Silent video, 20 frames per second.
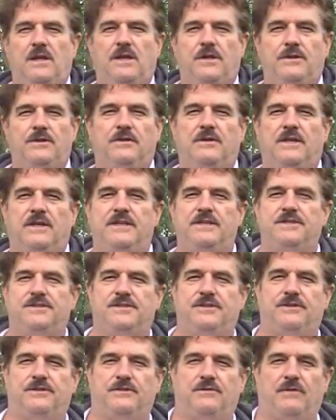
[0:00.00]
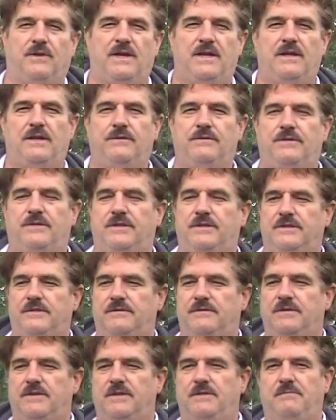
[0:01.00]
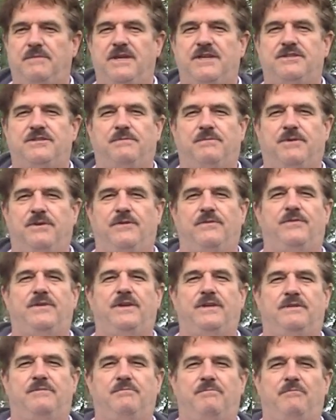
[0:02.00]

You can lay this on the ground and it makes a perfect